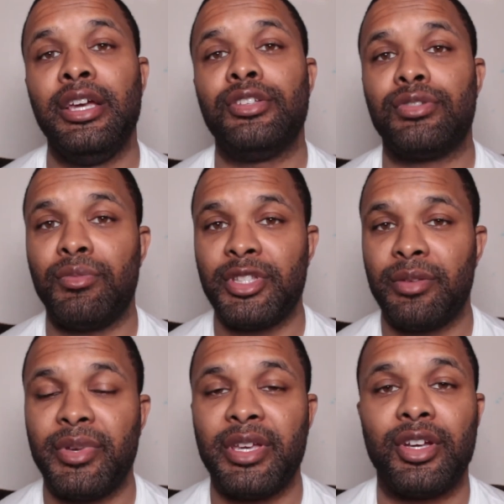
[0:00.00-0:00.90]
So I went to
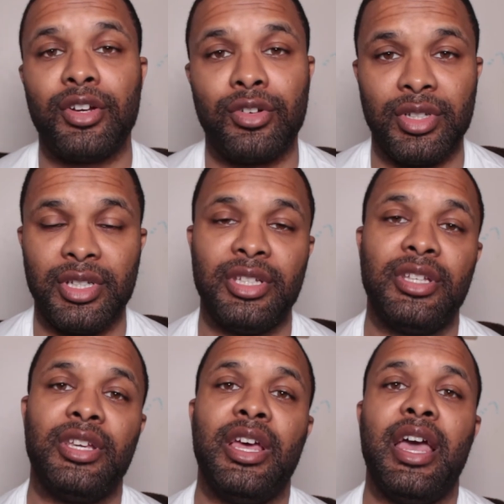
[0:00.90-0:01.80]
bed early
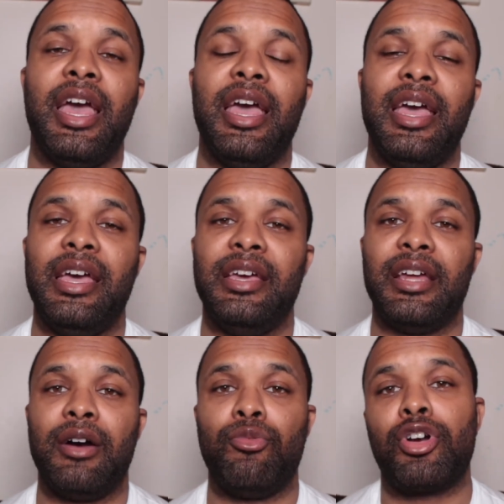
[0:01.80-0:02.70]
and
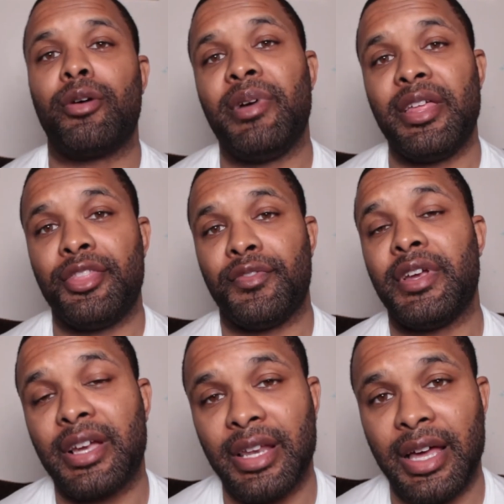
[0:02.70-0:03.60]
I woke up at
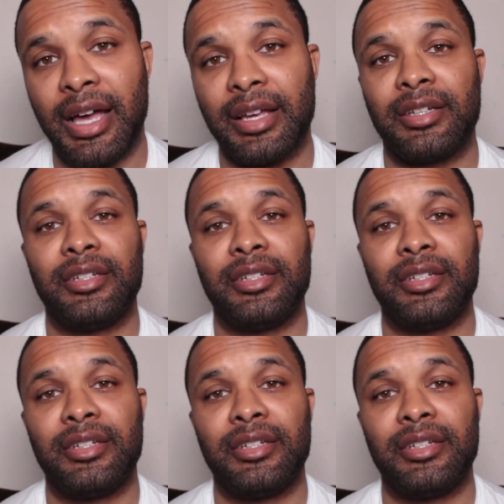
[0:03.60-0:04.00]
3 o'clock,